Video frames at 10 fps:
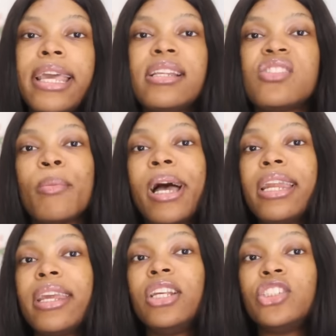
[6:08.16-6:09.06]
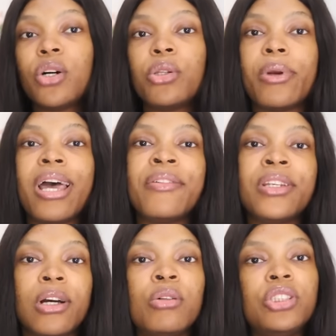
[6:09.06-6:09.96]
Then Soma and Angel, they were
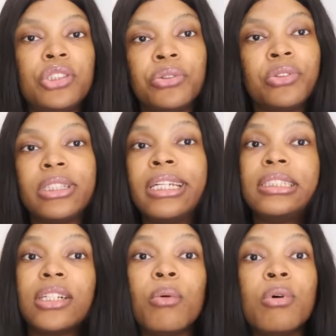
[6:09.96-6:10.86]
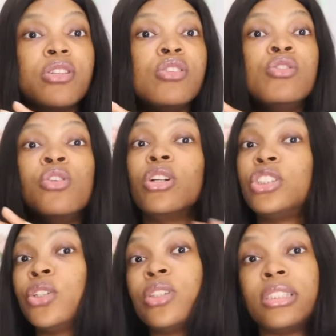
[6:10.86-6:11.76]
having their own issues. Angel was
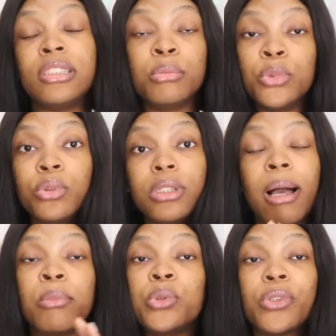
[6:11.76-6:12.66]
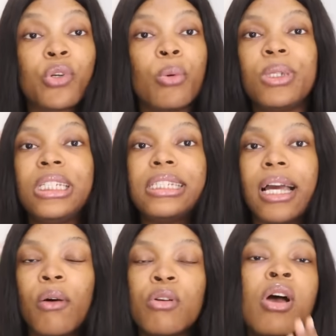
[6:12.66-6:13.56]
not just in the mood. Her mood was completely
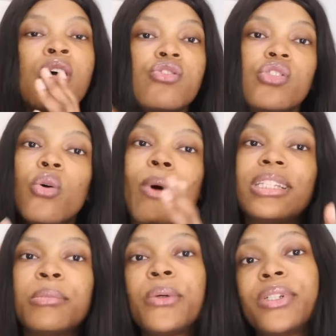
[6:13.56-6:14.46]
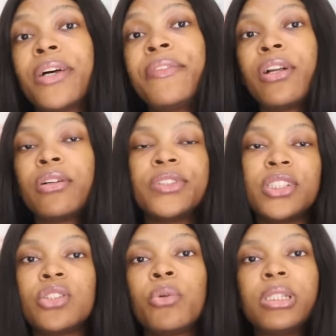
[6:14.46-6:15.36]
down. So White Money was having a
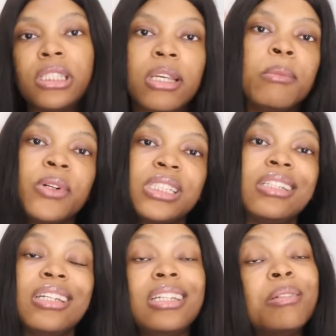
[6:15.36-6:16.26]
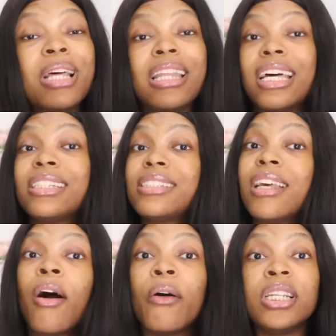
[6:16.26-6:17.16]
conversation with him. He was not telling him that that is
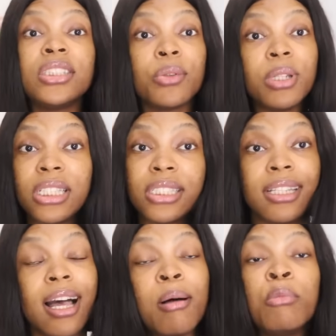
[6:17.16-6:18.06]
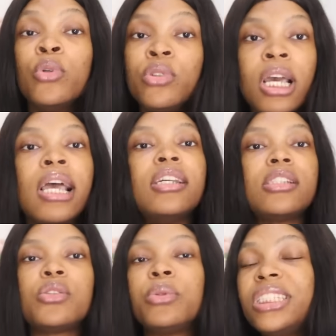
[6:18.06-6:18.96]
how Angel is, that her mood
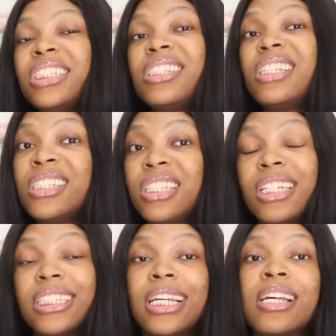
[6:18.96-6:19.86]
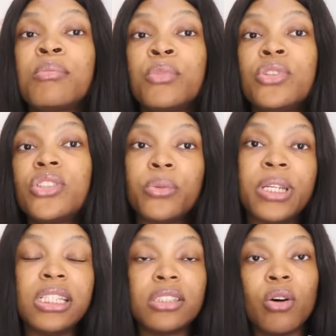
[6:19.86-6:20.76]
switches easily, that she has mood
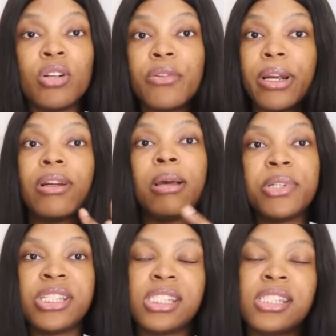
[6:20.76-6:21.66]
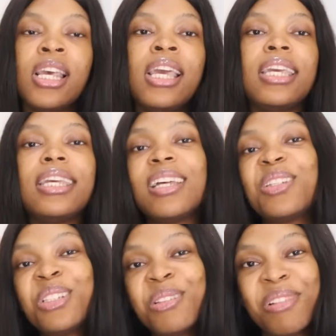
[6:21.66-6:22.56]
swings on a regular basis. He
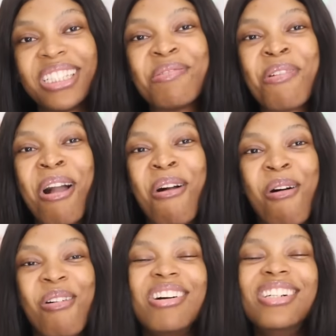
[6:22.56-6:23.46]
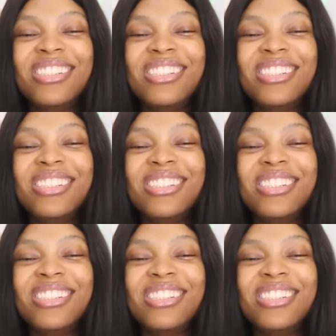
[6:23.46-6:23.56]
now told him, let him go and call